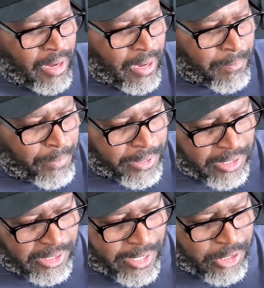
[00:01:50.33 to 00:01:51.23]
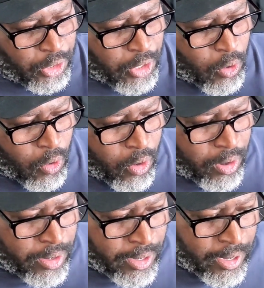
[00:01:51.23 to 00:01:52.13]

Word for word: and put this into your